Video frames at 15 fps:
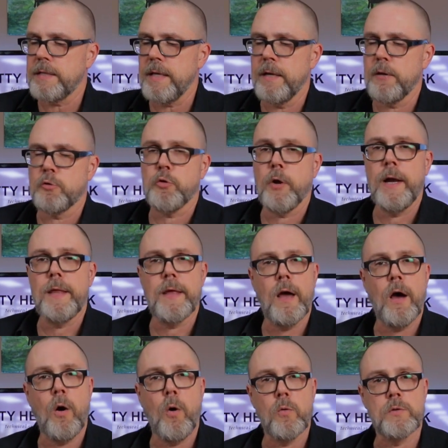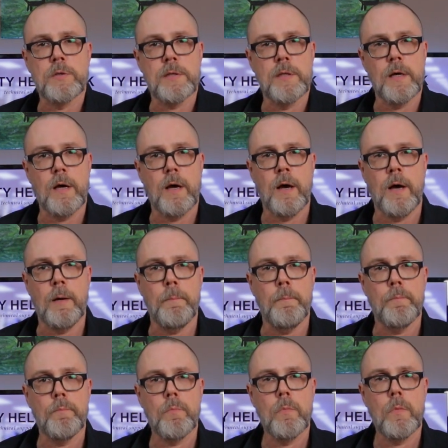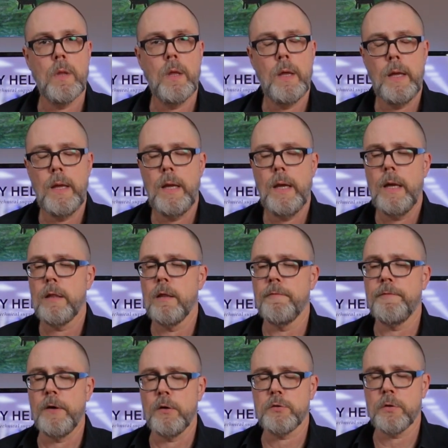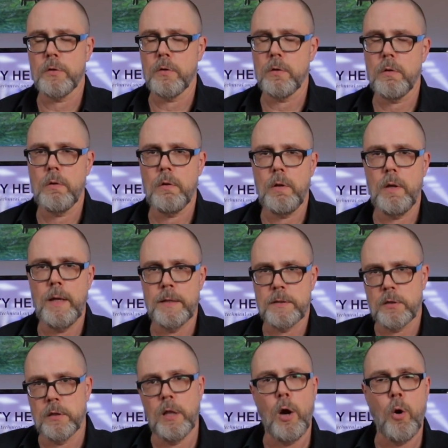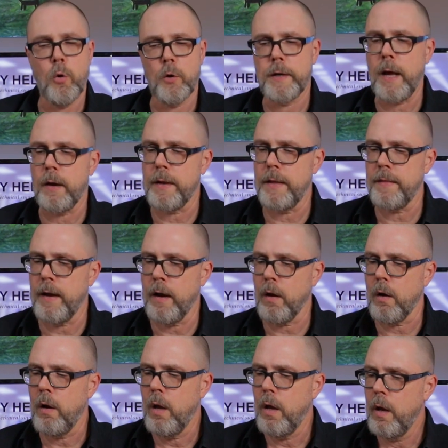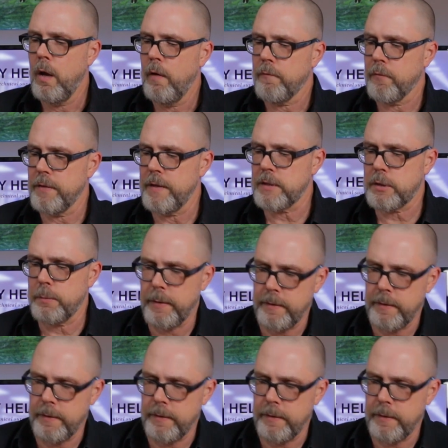inner tray that holds the filter is lower down in there, for this to